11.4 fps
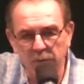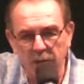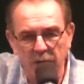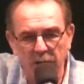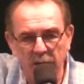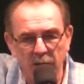
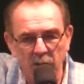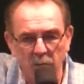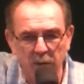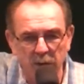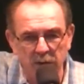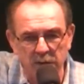Can I get a
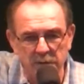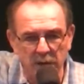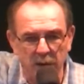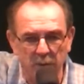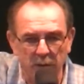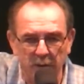witness?
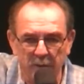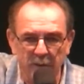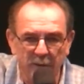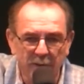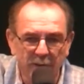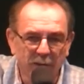
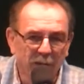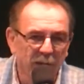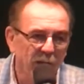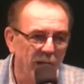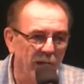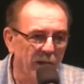Amen.
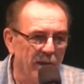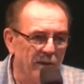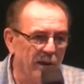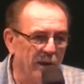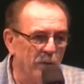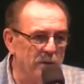
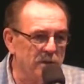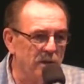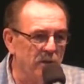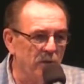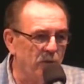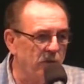And he was
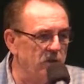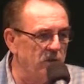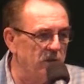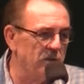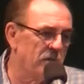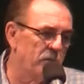in the
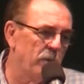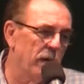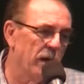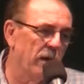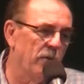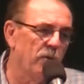fish's
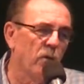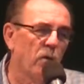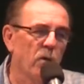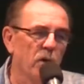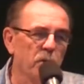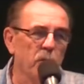belly
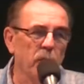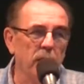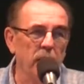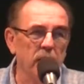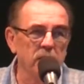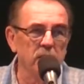for three
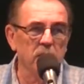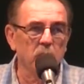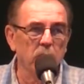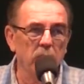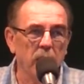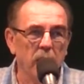days and
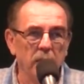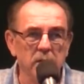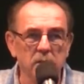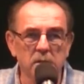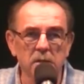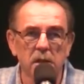three
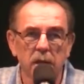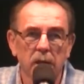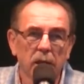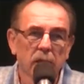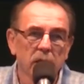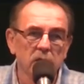nights,
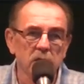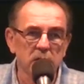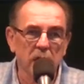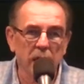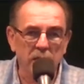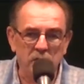
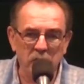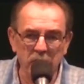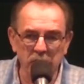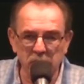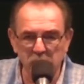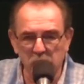just like
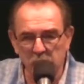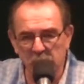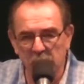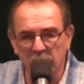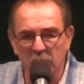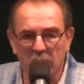Jesus was
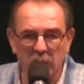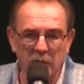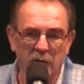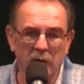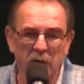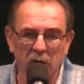in the
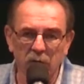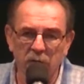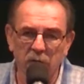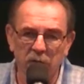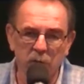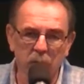heart of the earth
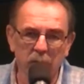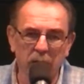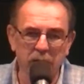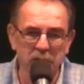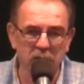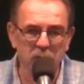for three
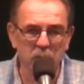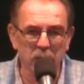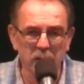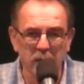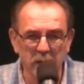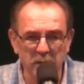days and
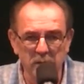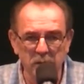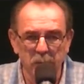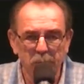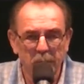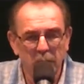three nights.